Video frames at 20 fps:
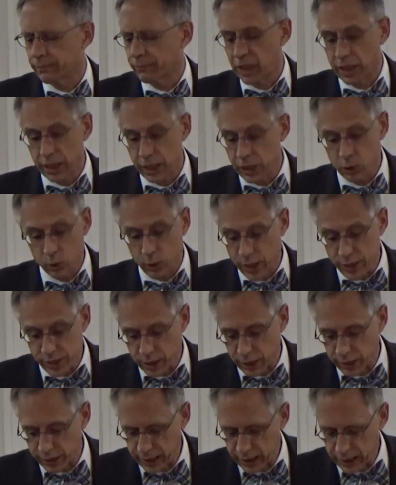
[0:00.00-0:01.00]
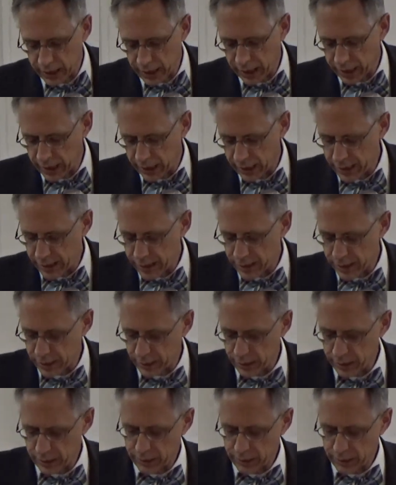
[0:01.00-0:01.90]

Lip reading: He who has clean hands